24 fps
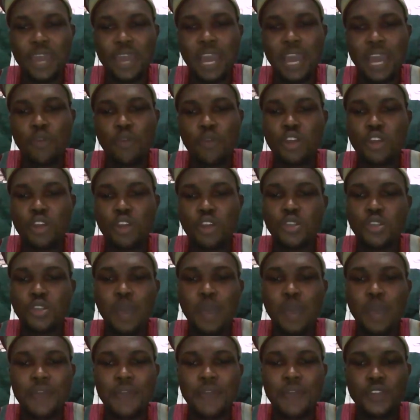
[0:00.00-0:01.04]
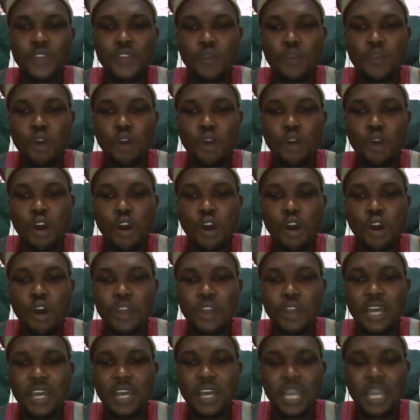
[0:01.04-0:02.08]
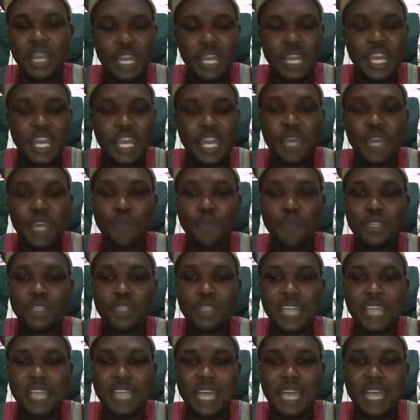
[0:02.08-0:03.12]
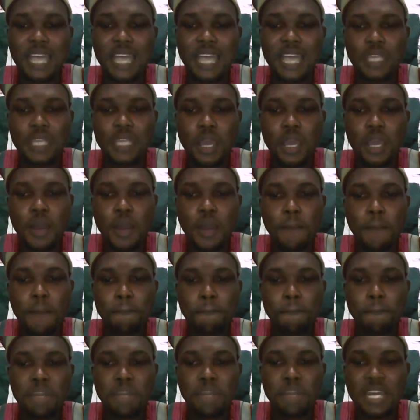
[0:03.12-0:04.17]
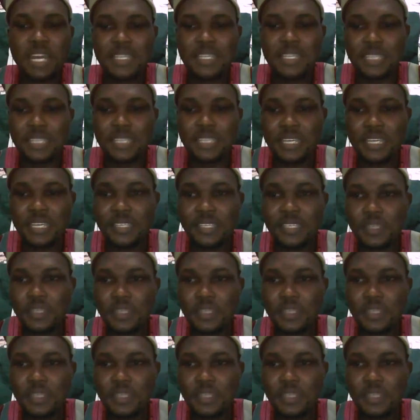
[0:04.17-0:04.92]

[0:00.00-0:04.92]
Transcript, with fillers: we also have some other important places.